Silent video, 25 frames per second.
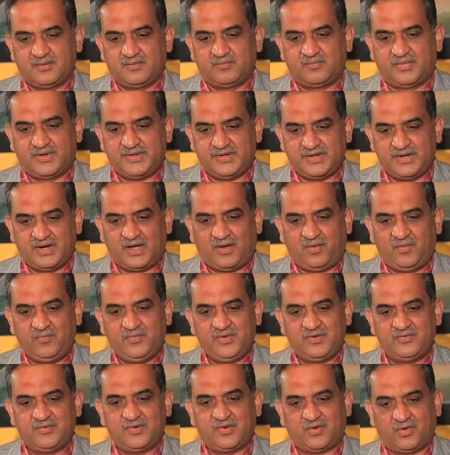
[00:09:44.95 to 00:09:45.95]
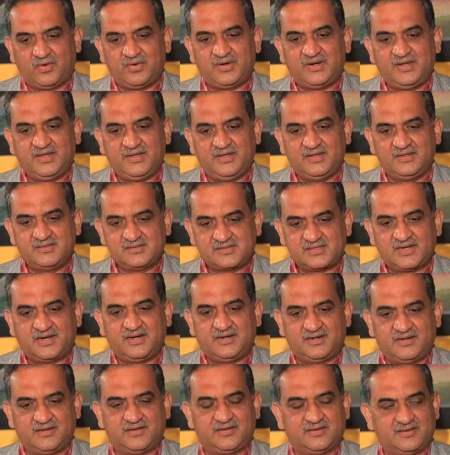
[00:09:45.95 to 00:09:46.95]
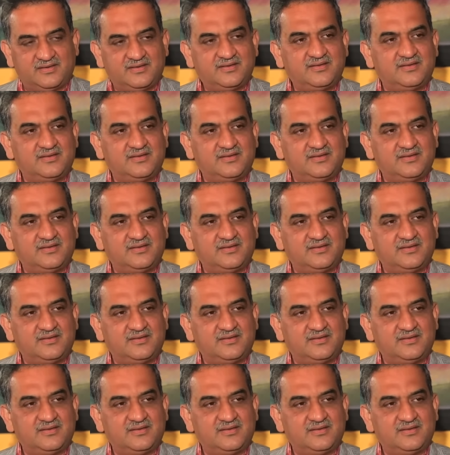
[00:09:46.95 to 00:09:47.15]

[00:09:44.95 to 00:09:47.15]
But now we were already inside it.